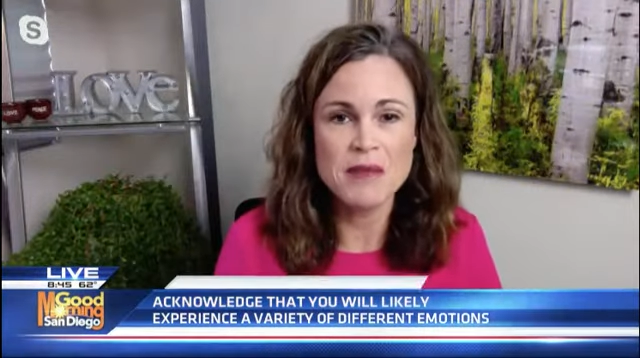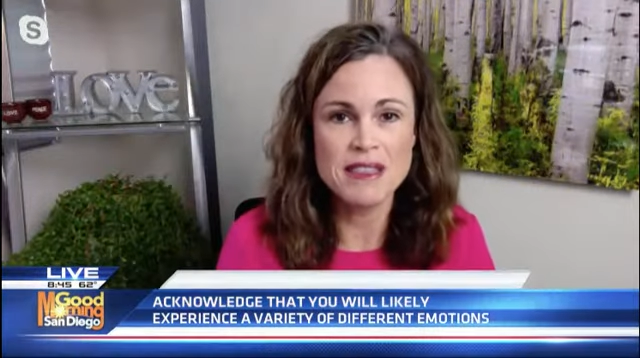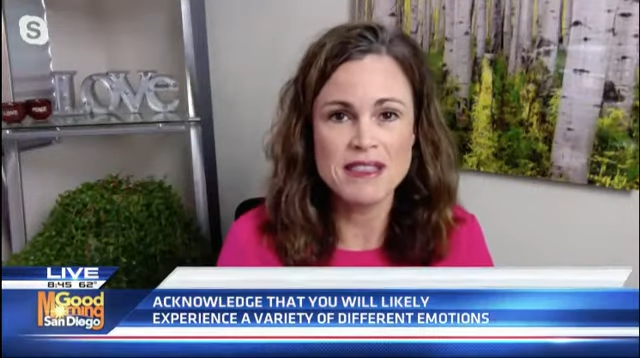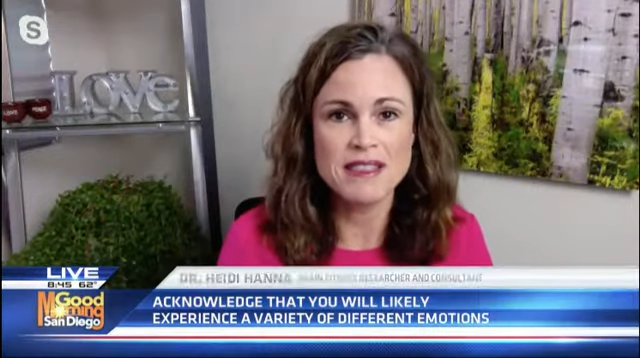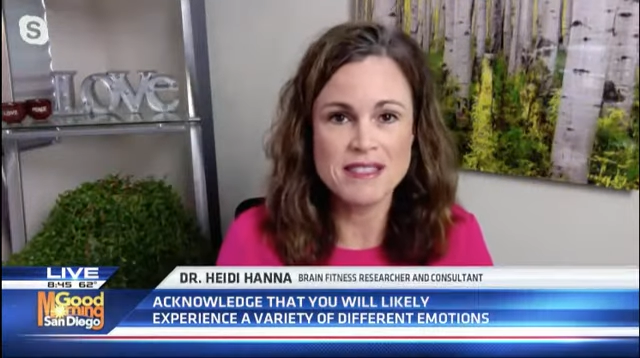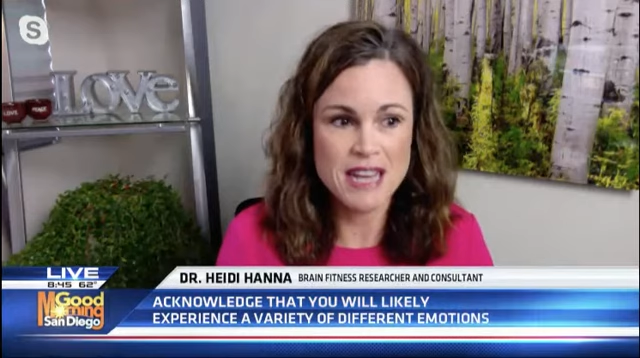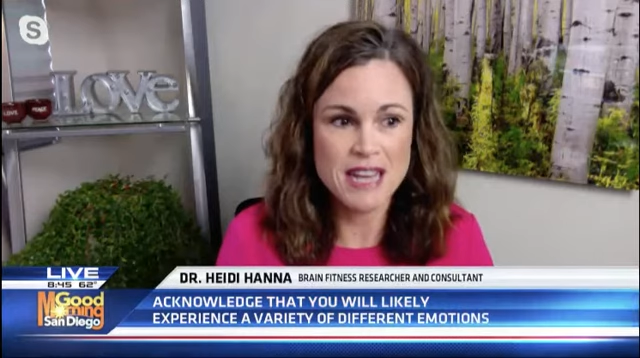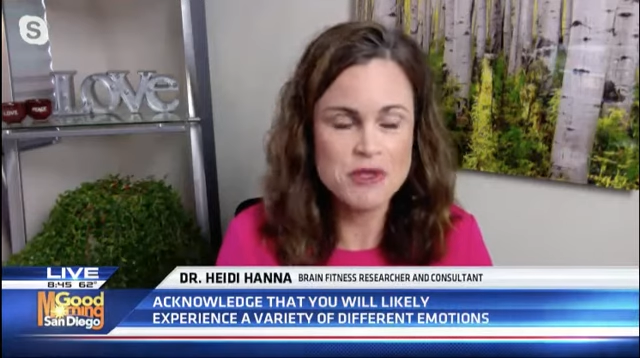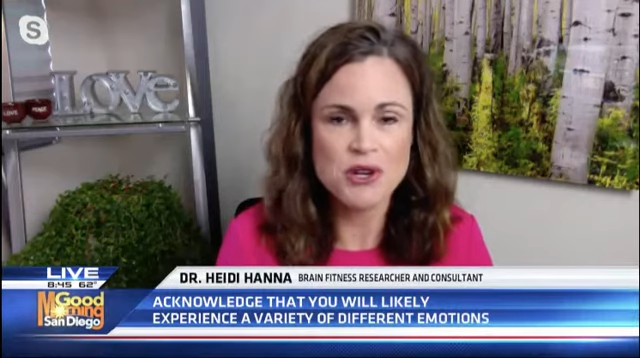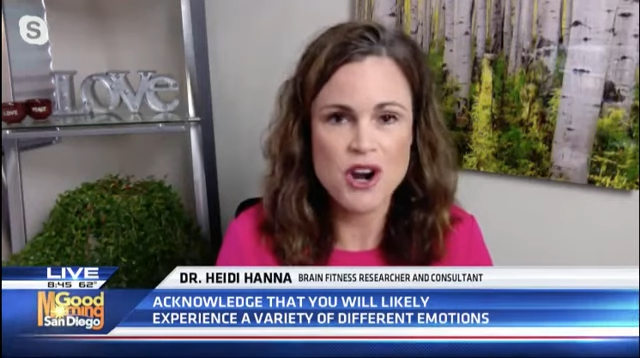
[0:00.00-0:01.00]
I mean,
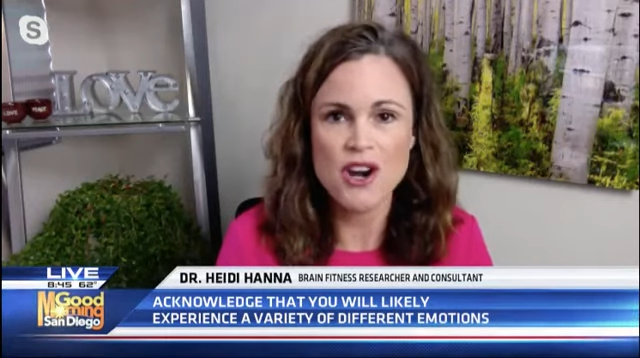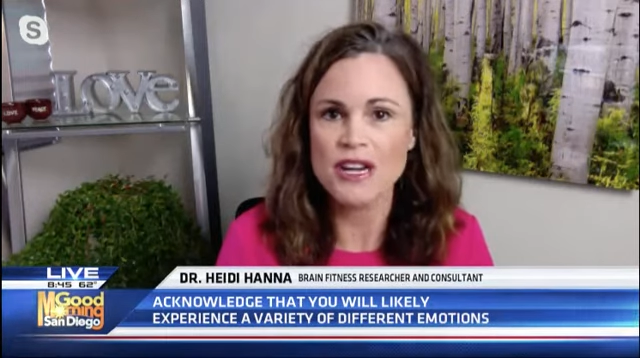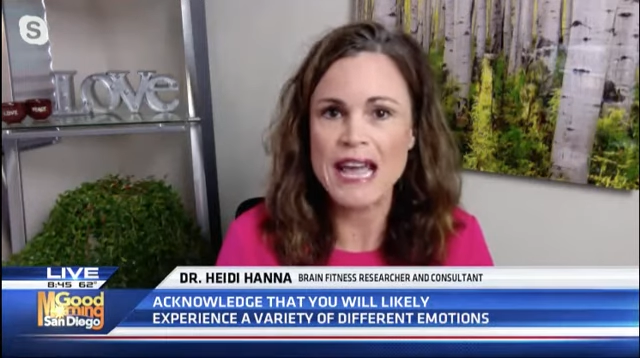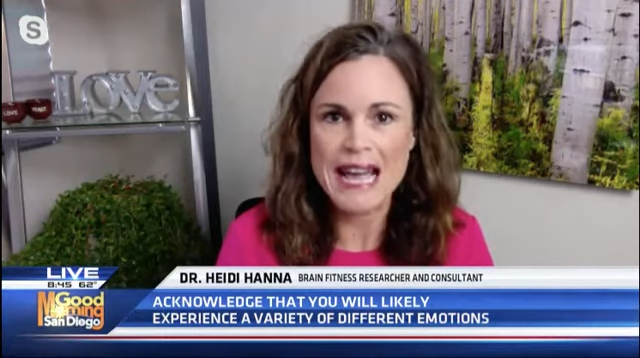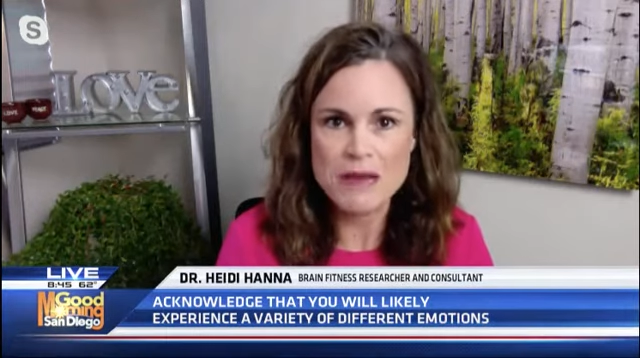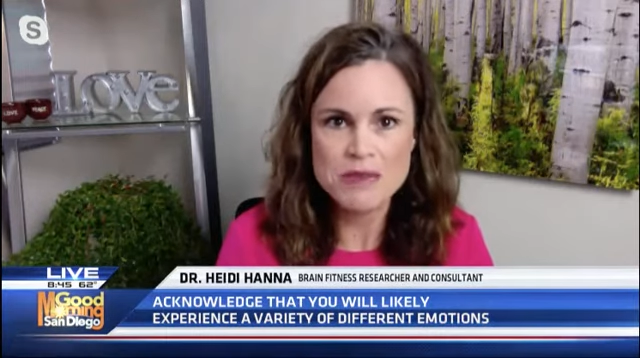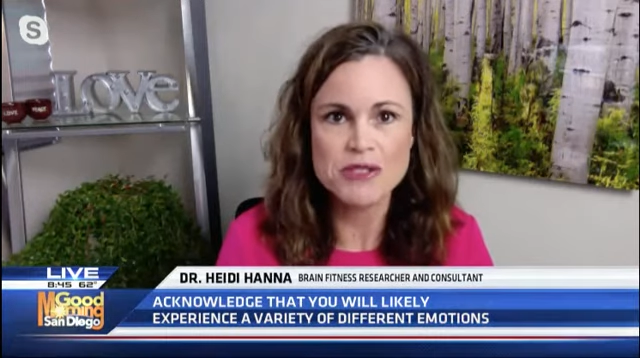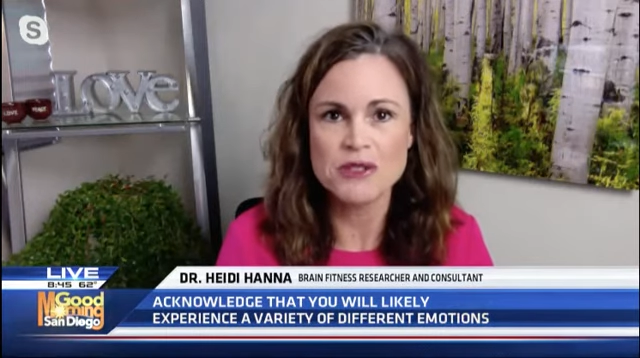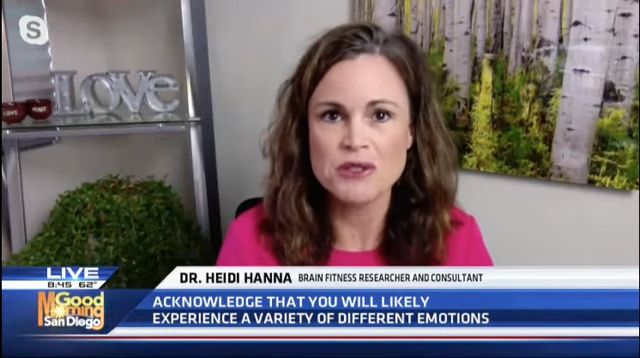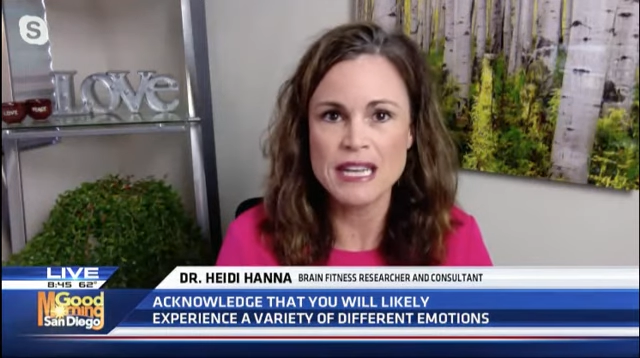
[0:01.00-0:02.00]
times are hard,
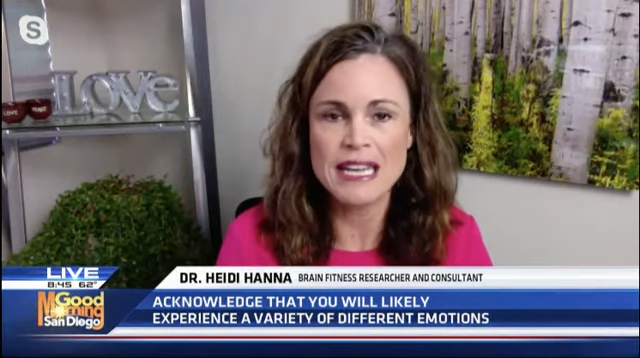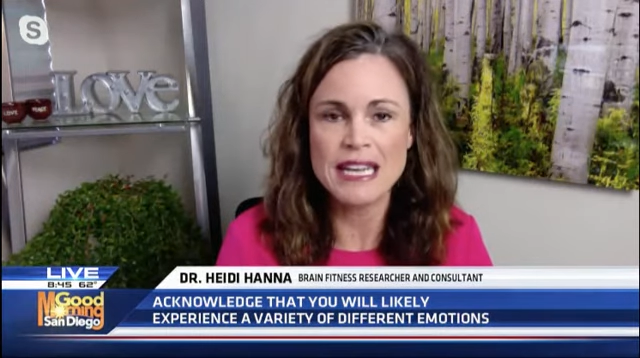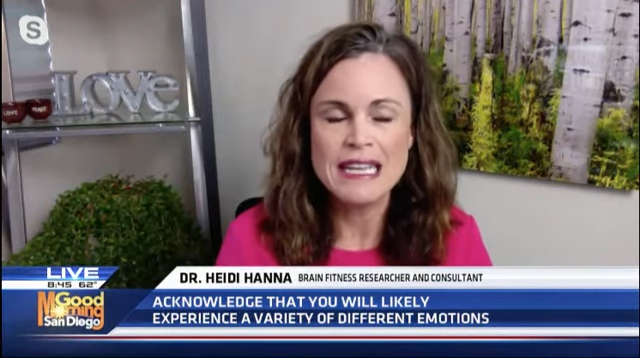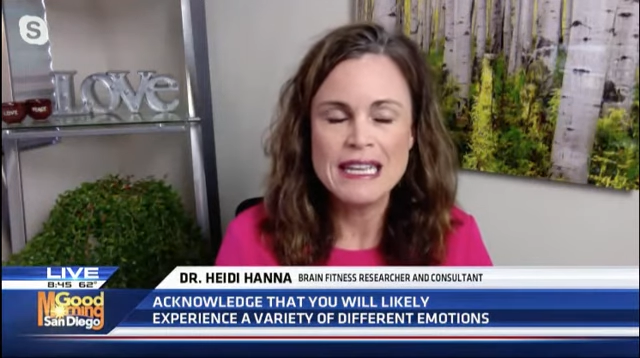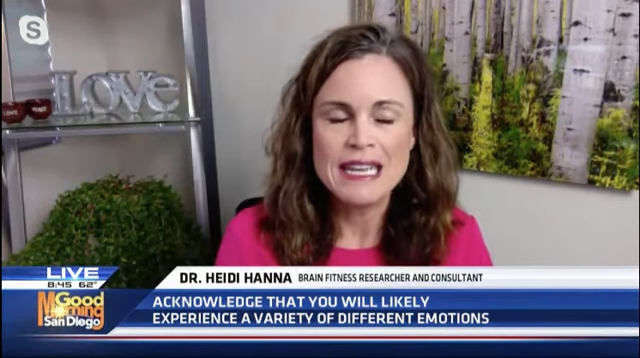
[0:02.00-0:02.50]
absolutely.